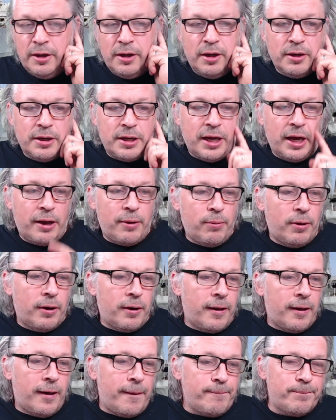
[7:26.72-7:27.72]
Okay.
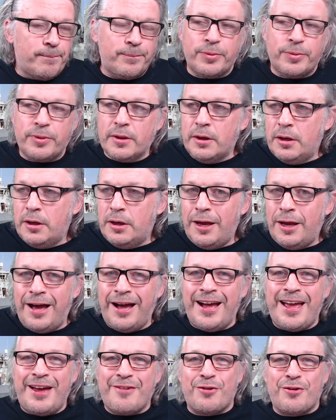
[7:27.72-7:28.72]
Well,
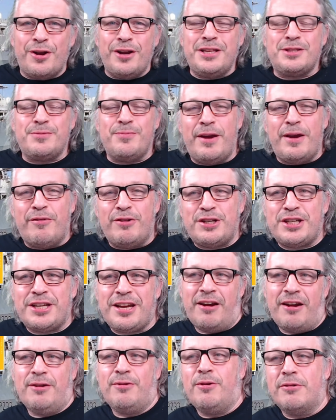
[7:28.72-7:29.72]
hi everyone. It's me, Rich
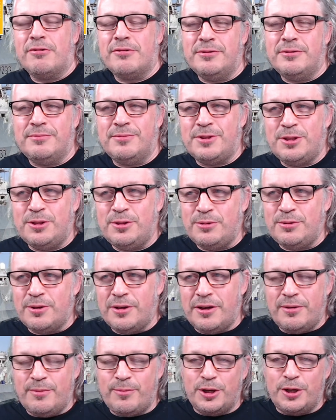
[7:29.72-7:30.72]
Herring. Welcome
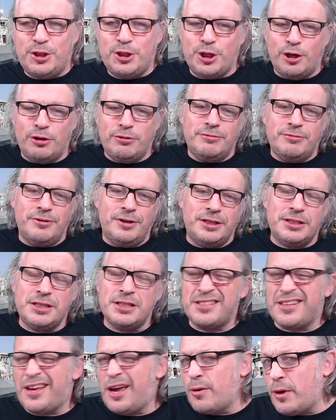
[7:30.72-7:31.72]
to my show. It's
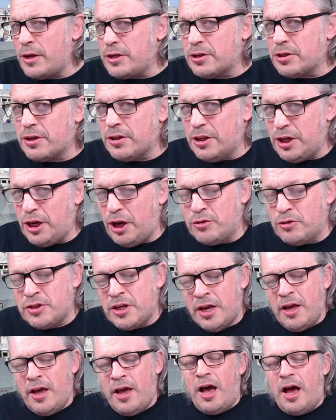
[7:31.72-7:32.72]
a sideways look at the news.
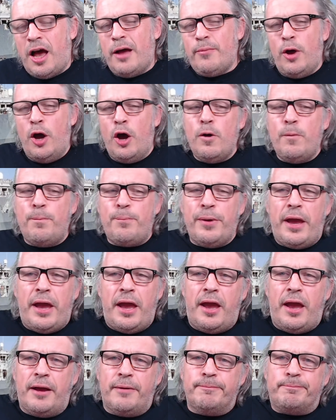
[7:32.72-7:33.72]
I'm
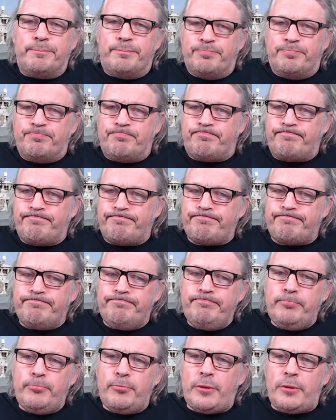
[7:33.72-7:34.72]
hoping,
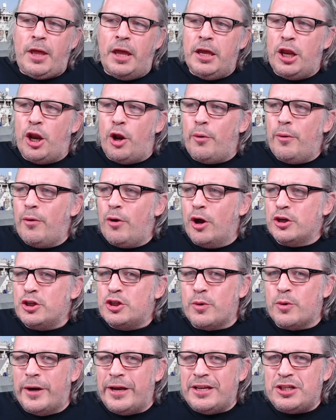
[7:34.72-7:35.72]
we're on
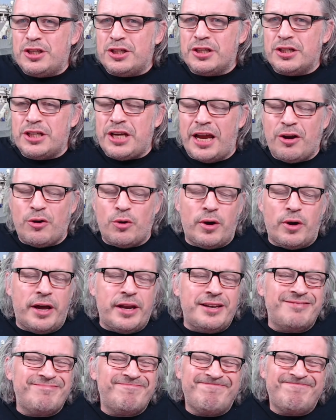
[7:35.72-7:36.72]
Twitch channel,
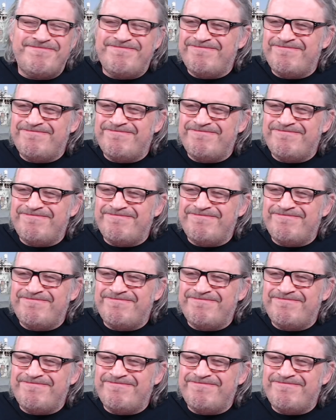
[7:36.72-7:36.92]
and